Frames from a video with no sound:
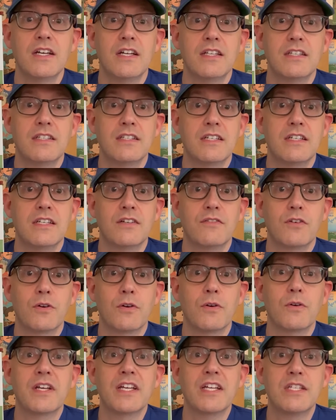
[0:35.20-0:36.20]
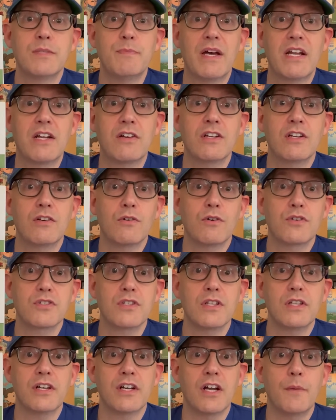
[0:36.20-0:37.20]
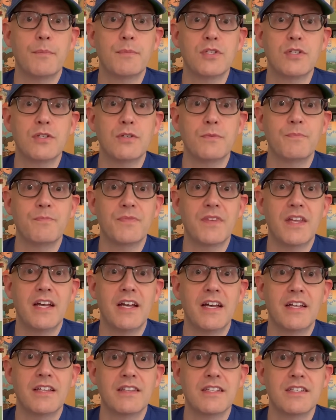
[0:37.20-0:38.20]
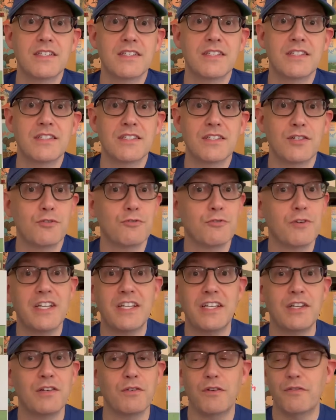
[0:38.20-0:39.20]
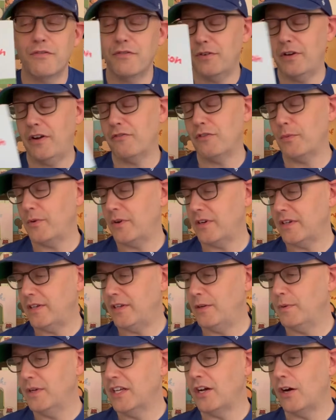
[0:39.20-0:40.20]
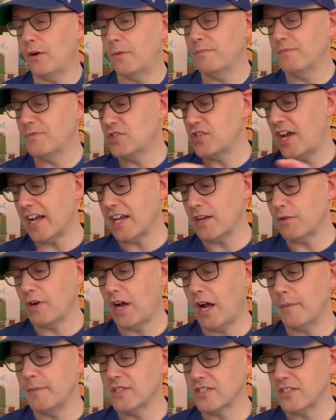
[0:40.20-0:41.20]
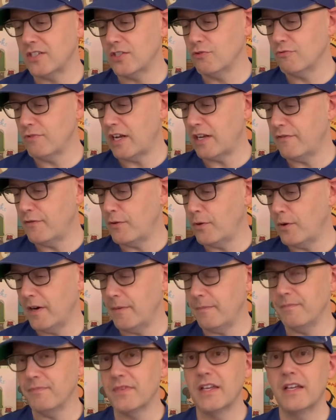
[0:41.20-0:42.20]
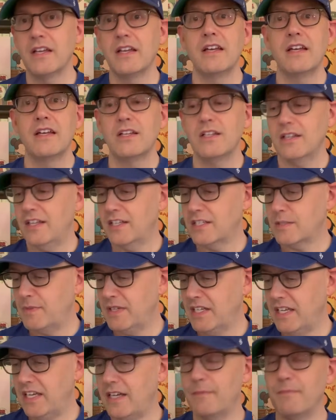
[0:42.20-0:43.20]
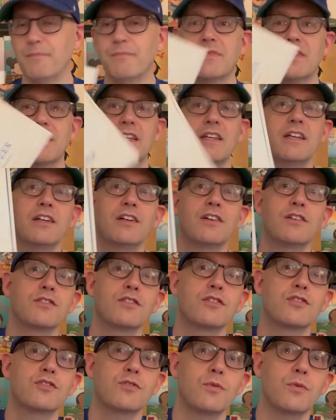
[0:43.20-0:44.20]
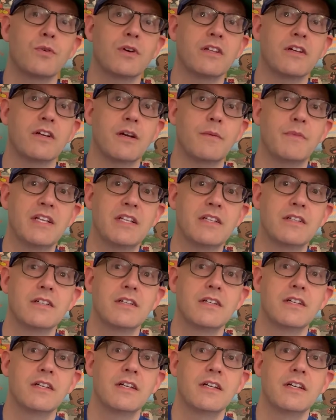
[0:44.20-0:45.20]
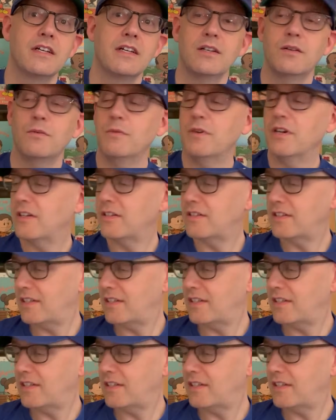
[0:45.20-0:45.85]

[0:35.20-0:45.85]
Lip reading: to give our own kids better heroes to look up to. And this is a great hero for everybody. Here we go. Jackie Robinson, you ready for it? Let's begin. There's this story. Look, I